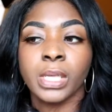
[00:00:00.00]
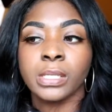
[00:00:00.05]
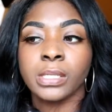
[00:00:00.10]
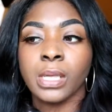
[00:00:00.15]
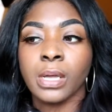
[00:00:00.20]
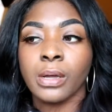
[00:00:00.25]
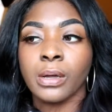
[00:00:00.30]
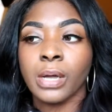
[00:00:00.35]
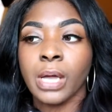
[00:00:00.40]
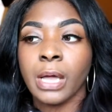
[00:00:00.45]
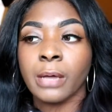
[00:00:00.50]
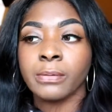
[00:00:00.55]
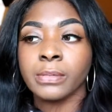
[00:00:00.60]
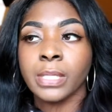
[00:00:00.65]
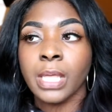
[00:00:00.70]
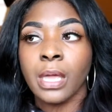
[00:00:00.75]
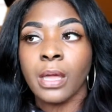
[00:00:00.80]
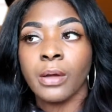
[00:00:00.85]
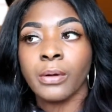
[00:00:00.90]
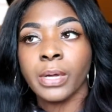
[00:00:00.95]
So I
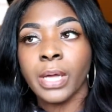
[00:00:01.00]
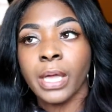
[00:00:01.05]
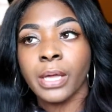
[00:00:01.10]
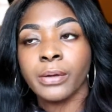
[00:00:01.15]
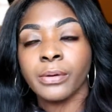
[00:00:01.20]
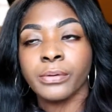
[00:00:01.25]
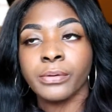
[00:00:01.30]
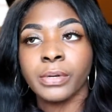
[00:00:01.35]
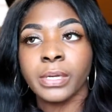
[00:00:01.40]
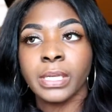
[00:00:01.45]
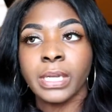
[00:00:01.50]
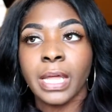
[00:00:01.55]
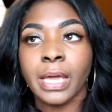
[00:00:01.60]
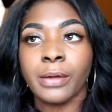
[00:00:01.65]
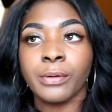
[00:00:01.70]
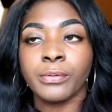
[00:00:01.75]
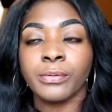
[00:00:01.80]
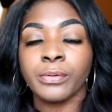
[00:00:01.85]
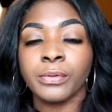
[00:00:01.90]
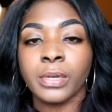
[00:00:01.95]
was like, okay, cool. Can
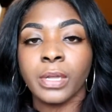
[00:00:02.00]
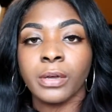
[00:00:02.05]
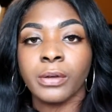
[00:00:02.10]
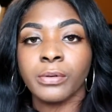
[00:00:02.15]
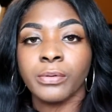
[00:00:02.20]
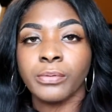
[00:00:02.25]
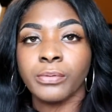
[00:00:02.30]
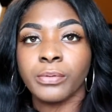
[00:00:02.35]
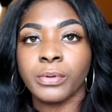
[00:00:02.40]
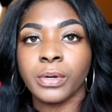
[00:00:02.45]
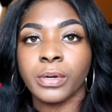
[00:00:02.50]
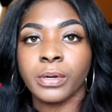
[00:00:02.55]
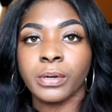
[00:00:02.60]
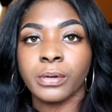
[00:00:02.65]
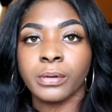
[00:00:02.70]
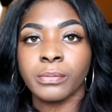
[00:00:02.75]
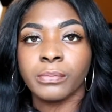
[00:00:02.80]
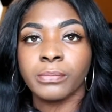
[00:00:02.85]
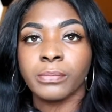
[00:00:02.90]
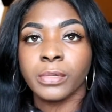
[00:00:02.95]
I, you
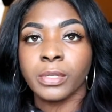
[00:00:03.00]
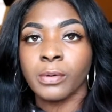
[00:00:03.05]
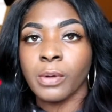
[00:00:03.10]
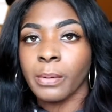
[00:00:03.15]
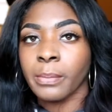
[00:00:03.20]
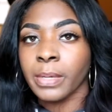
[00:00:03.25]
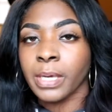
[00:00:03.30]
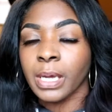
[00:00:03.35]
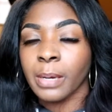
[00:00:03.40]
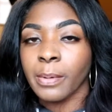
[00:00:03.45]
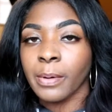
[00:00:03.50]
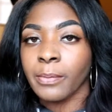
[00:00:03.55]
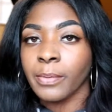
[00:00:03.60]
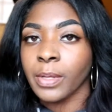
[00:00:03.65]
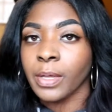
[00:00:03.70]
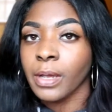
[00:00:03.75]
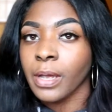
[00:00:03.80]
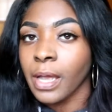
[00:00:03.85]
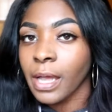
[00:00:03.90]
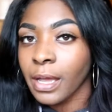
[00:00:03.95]
know, you want me to come over
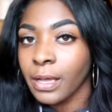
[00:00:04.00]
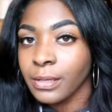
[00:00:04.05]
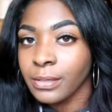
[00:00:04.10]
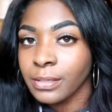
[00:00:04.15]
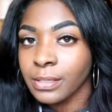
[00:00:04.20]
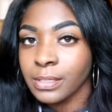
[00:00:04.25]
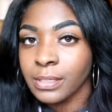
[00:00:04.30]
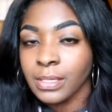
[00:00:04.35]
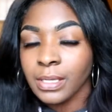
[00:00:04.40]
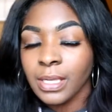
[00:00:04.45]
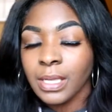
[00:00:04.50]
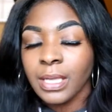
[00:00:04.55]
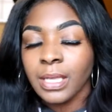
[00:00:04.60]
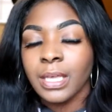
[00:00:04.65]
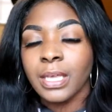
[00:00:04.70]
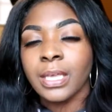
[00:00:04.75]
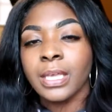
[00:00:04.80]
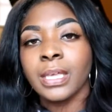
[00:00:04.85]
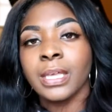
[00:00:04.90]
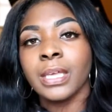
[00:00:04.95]
to your house?
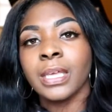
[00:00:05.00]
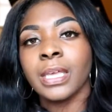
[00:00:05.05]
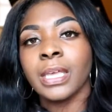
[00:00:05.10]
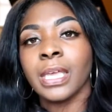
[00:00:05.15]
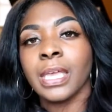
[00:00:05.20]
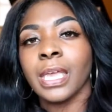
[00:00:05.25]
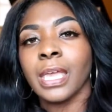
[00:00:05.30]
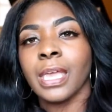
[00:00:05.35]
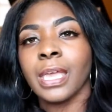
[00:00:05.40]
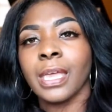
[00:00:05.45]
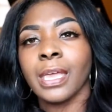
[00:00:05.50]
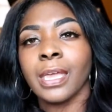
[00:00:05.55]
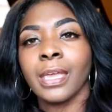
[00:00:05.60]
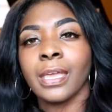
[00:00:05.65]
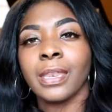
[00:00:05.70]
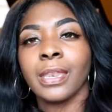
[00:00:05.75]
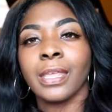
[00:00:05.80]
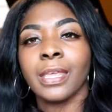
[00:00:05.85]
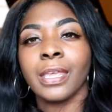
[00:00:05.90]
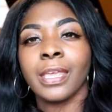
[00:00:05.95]

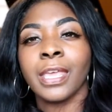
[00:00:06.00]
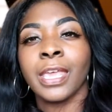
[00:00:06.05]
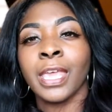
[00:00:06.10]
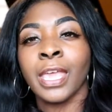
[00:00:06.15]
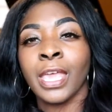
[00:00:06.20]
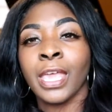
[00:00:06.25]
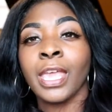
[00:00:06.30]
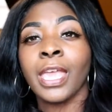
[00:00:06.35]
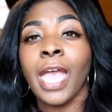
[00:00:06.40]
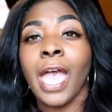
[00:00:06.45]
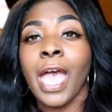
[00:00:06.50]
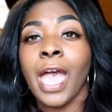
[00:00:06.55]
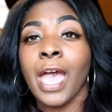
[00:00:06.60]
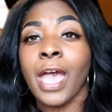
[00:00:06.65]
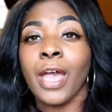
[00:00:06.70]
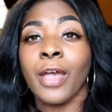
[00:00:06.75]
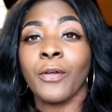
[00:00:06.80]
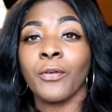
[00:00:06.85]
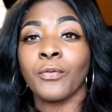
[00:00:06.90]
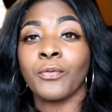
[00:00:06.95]
And he
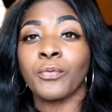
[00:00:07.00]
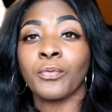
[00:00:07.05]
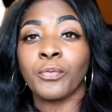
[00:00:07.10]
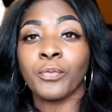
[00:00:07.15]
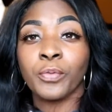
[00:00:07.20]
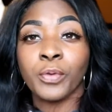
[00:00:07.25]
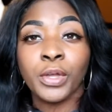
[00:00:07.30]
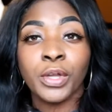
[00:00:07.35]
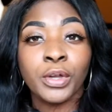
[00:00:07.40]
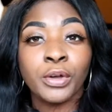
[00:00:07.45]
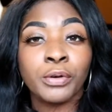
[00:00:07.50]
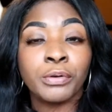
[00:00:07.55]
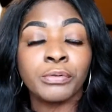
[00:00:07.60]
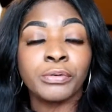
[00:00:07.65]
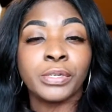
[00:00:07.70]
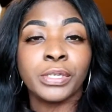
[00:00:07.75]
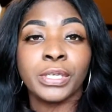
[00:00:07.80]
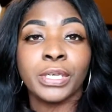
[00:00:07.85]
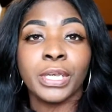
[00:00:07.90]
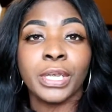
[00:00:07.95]
got
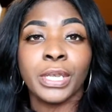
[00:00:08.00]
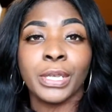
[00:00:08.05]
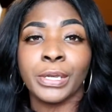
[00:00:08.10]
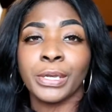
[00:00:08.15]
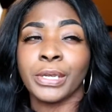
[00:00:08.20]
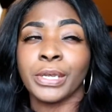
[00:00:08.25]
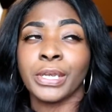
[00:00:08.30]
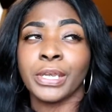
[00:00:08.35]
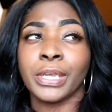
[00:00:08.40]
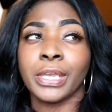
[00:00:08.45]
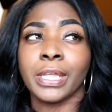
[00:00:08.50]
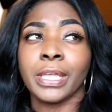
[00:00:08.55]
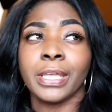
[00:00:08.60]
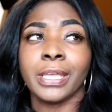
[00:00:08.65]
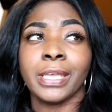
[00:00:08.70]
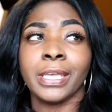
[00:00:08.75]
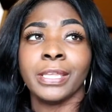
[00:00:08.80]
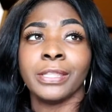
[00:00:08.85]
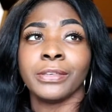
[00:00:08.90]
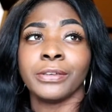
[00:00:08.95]
real
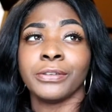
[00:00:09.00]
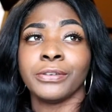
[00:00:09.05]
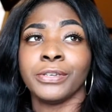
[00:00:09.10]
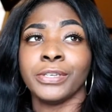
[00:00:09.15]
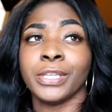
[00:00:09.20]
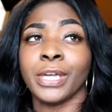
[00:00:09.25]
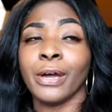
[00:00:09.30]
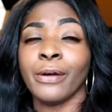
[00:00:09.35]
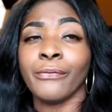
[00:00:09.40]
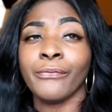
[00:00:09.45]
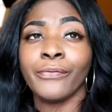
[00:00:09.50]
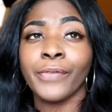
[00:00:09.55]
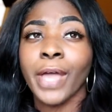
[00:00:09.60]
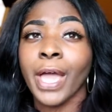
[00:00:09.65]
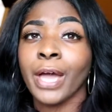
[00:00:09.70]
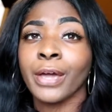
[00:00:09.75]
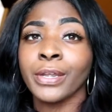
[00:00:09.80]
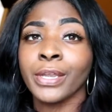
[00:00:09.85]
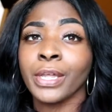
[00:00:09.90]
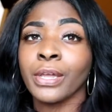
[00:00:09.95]
either
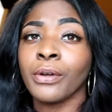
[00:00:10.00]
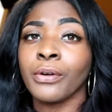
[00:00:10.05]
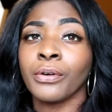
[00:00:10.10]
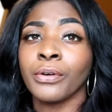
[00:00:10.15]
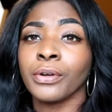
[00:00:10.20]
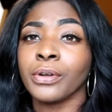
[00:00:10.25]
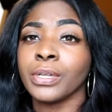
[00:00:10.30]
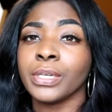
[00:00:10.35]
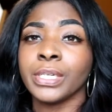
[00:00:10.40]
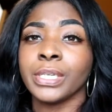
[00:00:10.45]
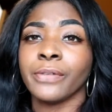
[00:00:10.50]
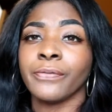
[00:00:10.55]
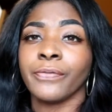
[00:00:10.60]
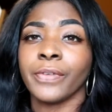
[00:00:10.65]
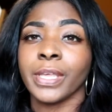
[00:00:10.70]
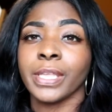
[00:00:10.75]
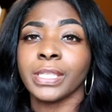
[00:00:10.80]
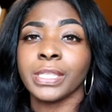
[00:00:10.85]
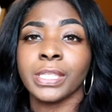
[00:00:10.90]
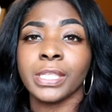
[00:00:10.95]
dumbfounded or
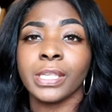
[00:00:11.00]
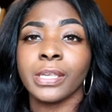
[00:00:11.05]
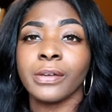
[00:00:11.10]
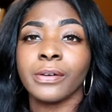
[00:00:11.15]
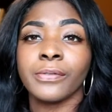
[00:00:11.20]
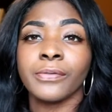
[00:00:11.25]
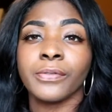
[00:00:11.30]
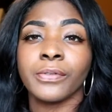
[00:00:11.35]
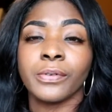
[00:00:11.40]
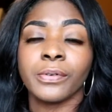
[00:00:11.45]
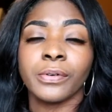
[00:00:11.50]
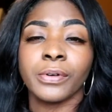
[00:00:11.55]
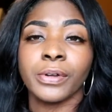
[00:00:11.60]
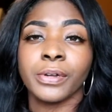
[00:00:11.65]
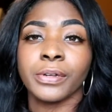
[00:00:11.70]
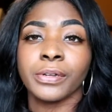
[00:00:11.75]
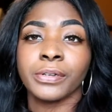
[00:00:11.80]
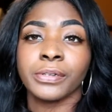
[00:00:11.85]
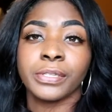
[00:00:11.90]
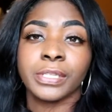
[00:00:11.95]
defensive
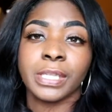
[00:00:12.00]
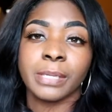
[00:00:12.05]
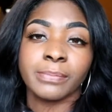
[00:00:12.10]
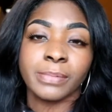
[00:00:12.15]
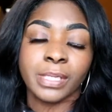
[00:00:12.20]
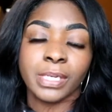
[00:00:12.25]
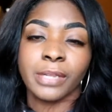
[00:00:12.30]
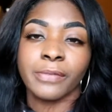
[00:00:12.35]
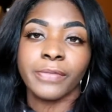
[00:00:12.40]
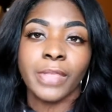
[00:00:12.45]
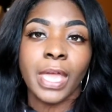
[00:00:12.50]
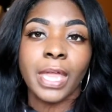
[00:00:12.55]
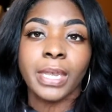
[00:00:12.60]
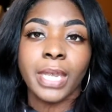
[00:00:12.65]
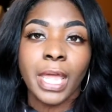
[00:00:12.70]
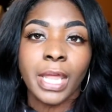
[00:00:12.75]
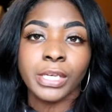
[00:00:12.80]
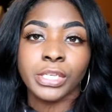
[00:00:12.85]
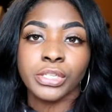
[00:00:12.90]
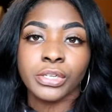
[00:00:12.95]
or something of that
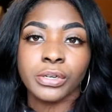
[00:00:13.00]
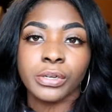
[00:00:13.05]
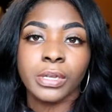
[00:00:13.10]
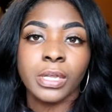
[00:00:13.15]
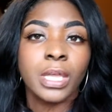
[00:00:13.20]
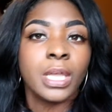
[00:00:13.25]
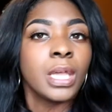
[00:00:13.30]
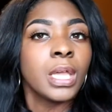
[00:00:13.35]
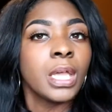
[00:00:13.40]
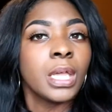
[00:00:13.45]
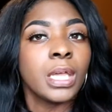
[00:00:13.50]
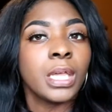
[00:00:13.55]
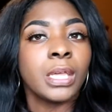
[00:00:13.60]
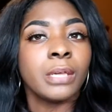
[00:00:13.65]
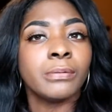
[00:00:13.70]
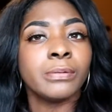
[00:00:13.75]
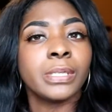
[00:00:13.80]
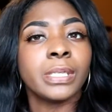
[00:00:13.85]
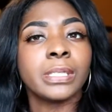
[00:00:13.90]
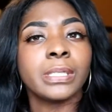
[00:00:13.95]
nature.
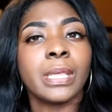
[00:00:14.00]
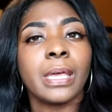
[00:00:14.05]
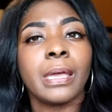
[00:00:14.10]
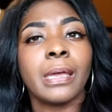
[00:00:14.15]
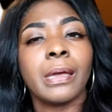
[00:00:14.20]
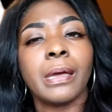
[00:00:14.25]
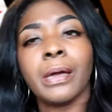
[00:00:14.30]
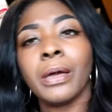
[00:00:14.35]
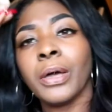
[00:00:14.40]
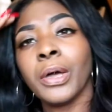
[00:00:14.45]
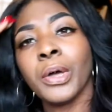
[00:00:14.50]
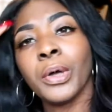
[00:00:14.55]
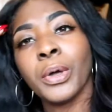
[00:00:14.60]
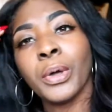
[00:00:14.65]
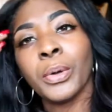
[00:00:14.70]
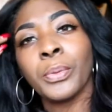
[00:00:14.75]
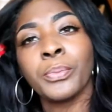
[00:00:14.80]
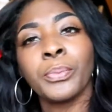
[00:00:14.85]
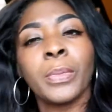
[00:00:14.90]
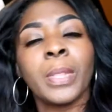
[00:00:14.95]
He was just like,
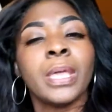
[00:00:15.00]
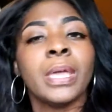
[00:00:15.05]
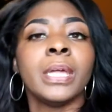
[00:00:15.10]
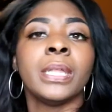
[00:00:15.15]
I'm